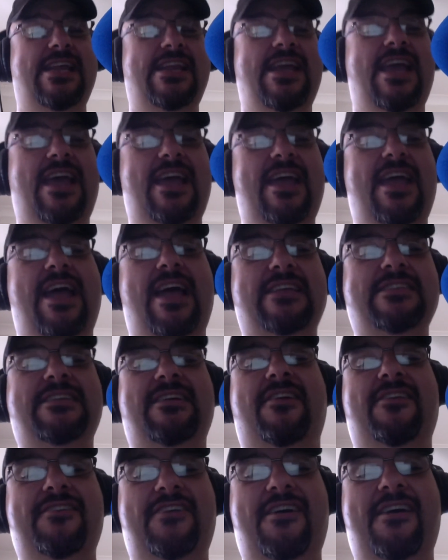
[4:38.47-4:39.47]
our
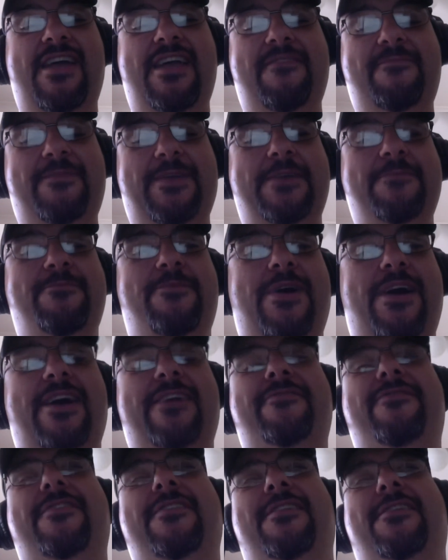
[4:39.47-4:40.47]
household, I have been
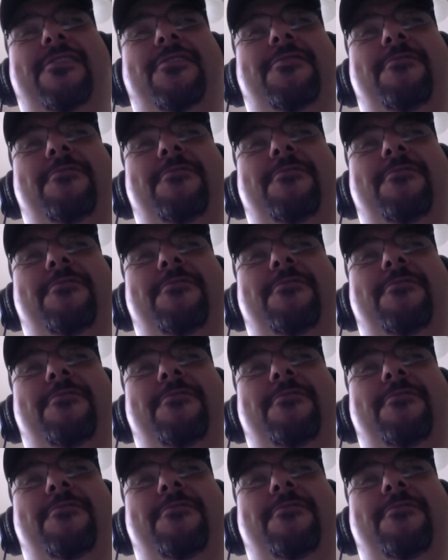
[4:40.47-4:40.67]
barred for the lawn